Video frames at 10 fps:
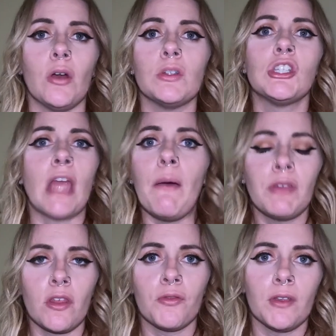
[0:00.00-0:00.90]
chat with
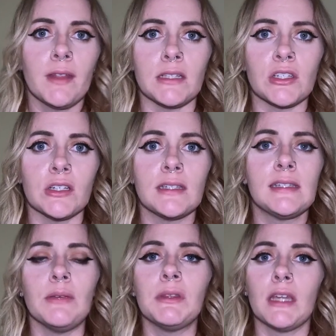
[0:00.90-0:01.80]
other freelancers,
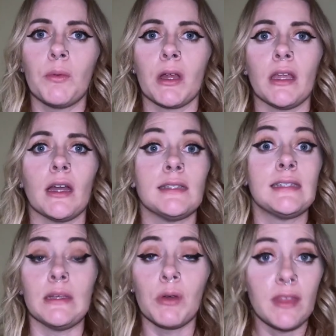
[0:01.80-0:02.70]
see what they're working on,
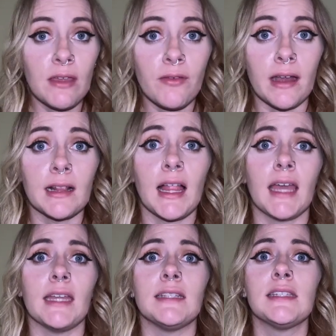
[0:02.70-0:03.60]
see where they find
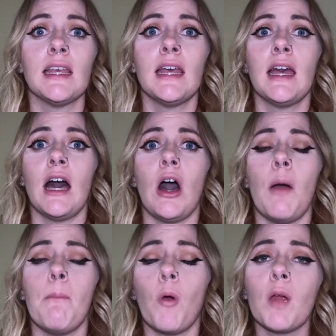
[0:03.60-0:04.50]
clients.
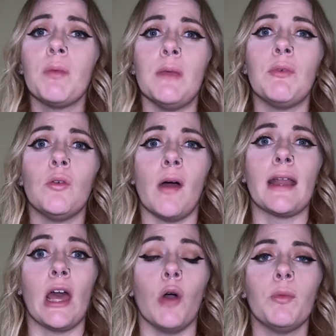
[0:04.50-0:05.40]
More people want
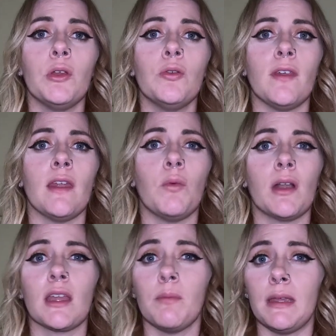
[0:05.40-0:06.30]
to help you than they
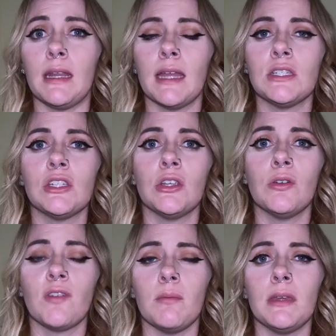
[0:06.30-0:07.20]
want to compete against you,
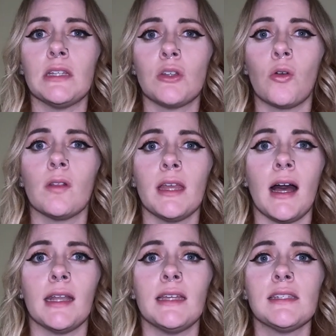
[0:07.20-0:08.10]
if I'm being totally
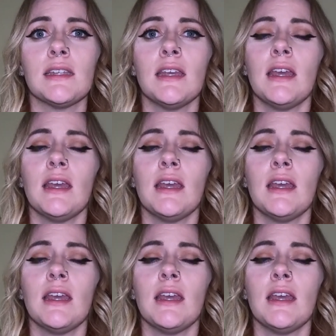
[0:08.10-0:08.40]
honest.